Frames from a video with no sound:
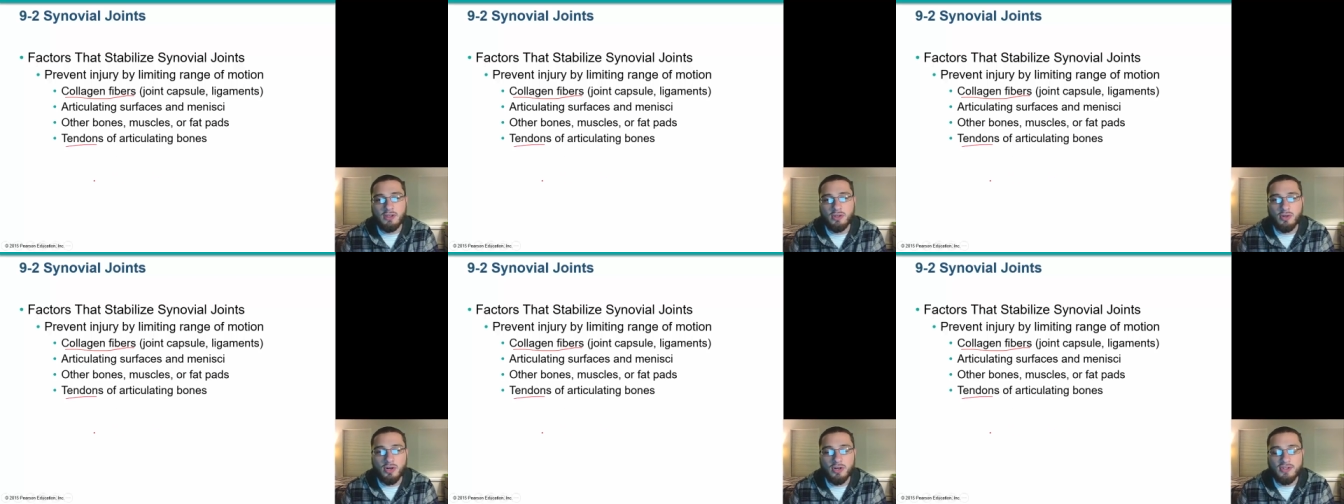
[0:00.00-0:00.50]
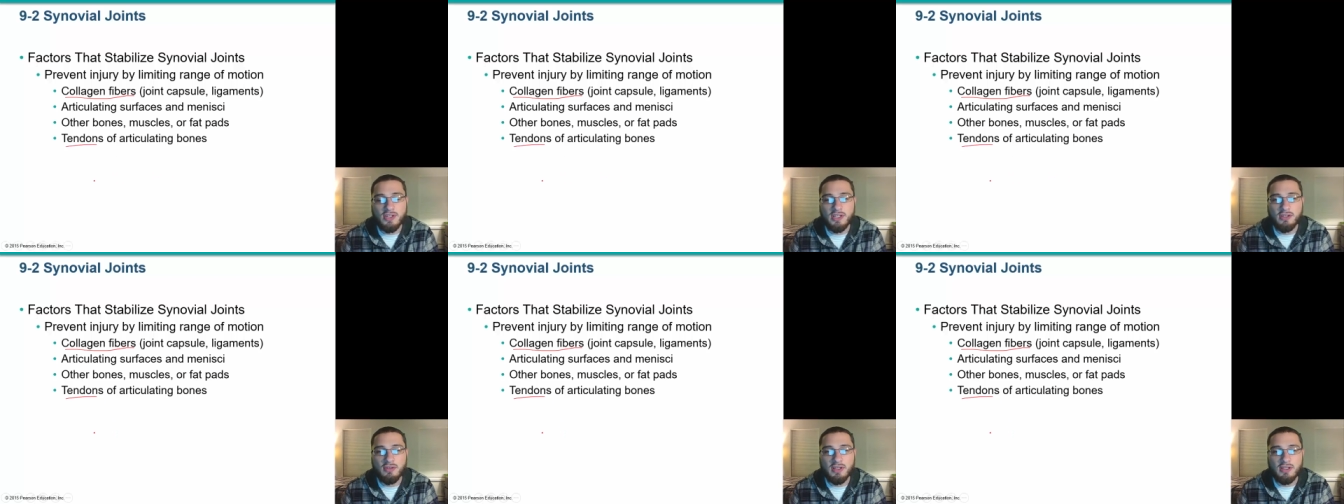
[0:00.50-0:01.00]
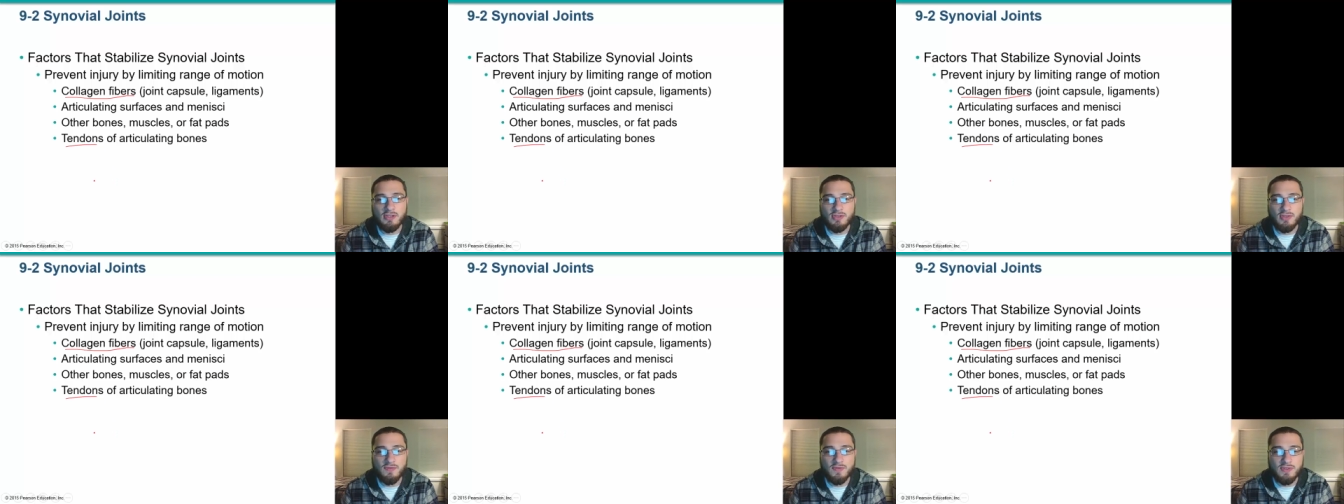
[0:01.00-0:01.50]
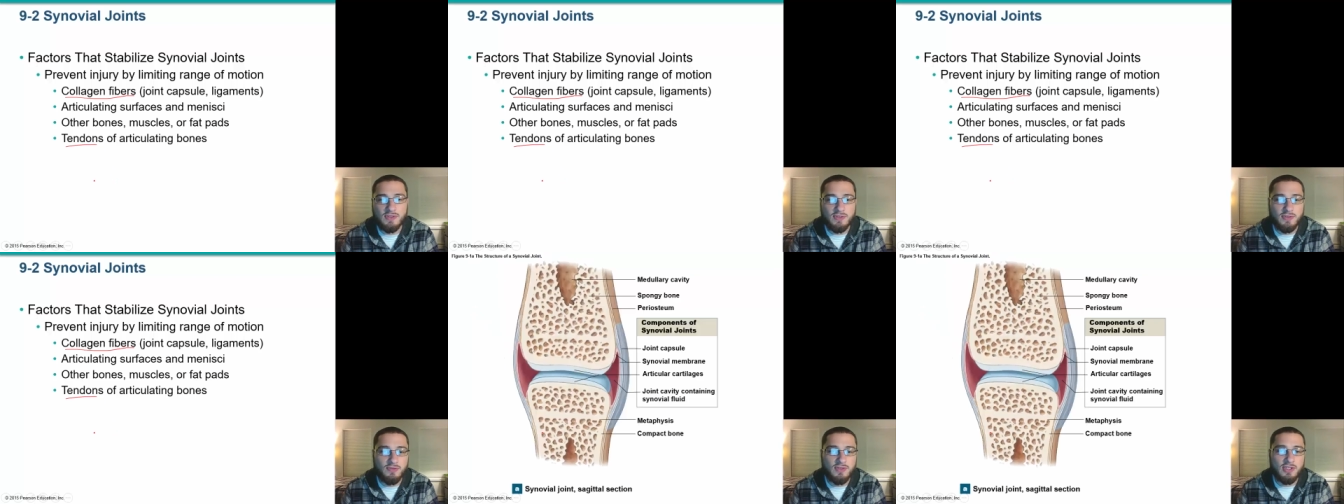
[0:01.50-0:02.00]
articulating
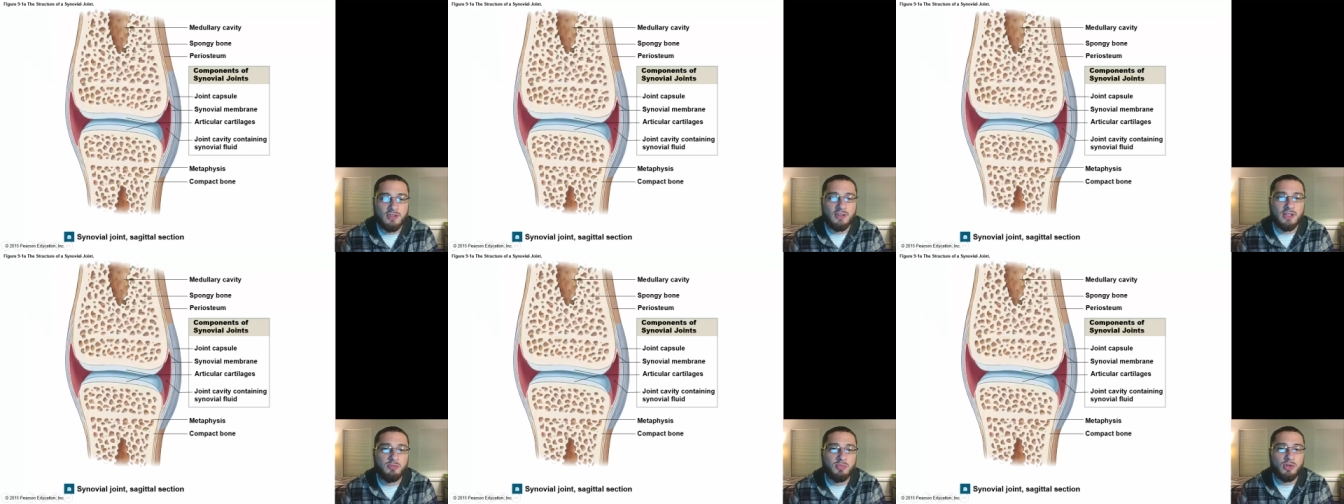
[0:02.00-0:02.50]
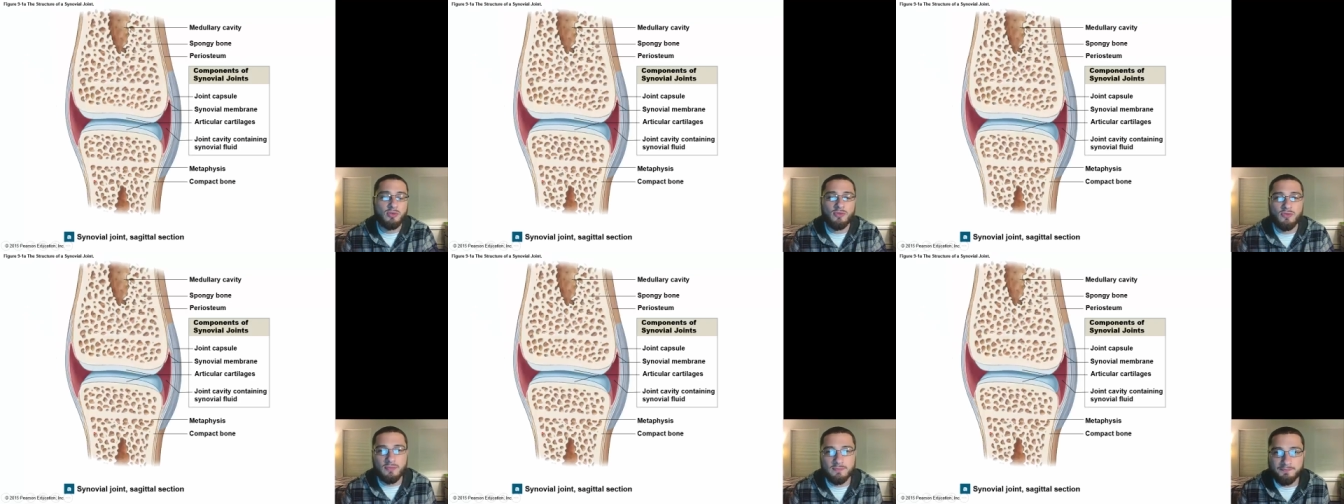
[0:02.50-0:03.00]
surfaces, articulating bones.